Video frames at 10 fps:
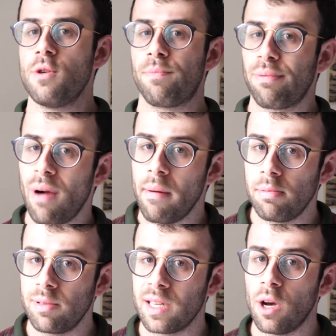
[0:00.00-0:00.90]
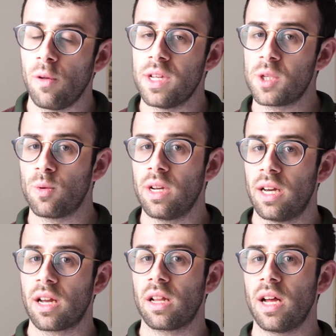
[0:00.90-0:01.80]
You probably know this one.
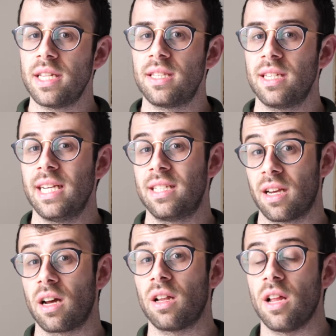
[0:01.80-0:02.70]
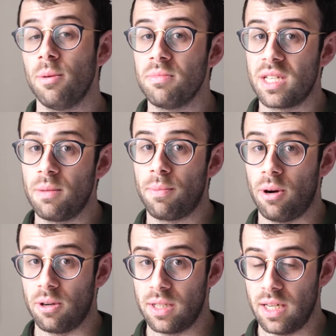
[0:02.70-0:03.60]
A klutz is a clumsy
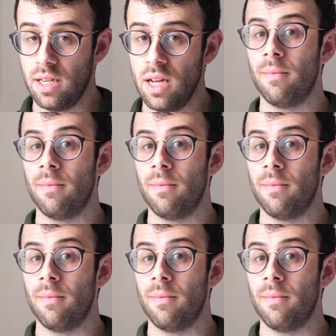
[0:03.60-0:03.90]
person.